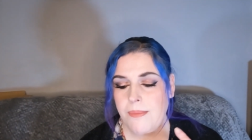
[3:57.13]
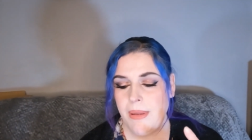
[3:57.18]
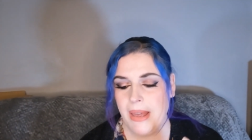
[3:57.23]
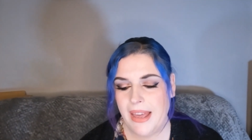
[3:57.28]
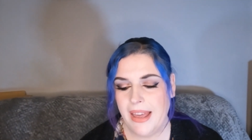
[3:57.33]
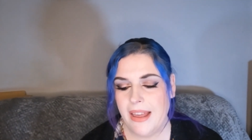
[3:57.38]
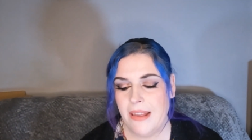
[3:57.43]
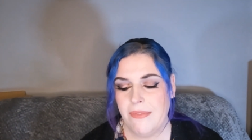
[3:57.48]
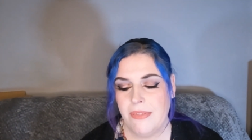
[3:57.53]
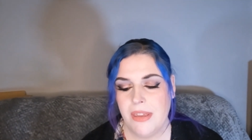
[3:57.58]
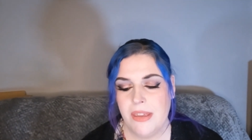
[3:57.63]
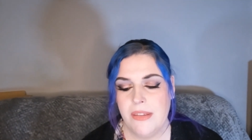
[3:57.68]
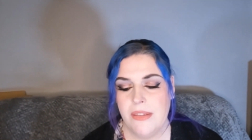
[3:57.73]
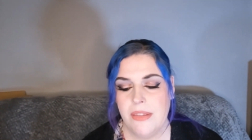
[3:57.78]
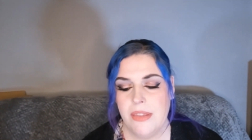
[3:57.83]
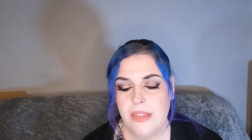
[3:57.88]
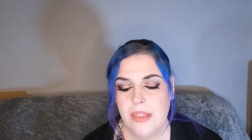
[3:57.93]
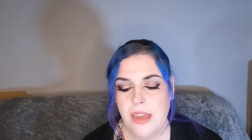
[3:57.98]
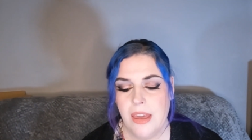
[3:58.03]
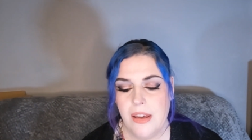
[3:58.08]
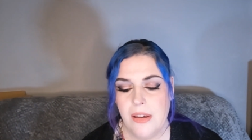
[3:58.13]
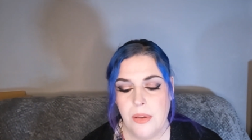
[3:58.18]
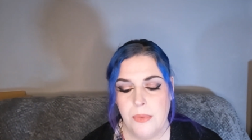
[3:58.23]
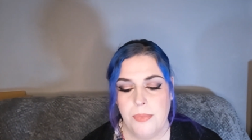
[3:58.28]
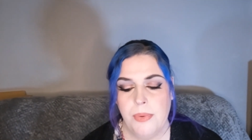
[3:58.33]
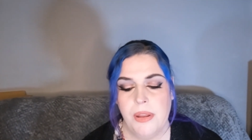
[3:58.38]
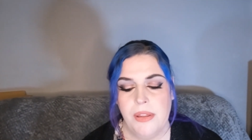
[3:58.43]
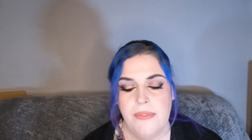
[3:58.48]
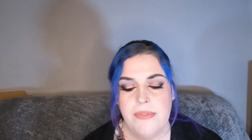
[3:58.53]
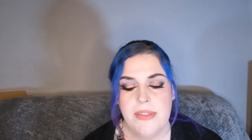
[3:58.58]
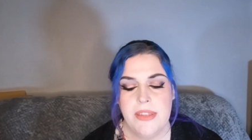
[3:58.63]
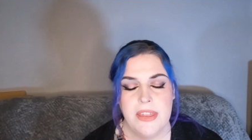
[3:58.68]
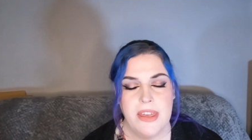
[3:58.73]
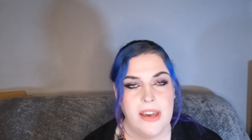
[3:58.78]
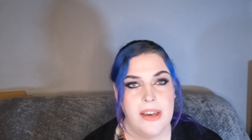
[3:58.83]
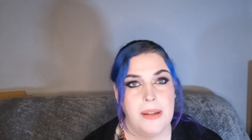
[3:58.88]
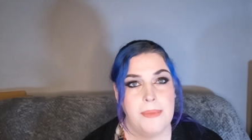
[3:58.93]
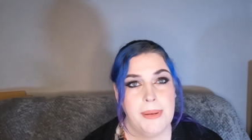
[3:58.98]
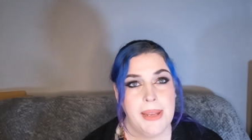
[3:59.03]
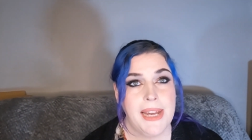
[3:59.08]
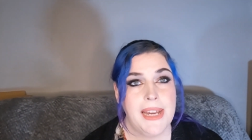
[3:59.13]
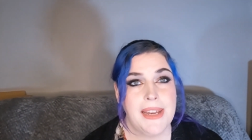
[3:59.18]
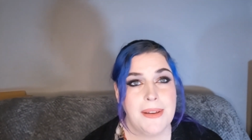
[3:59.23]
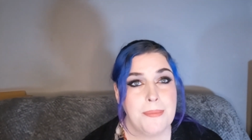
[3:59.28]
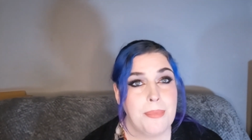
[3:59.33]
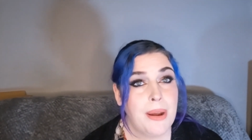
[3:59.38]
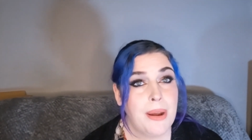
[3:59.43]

but I have used a couple of the Jecca Blac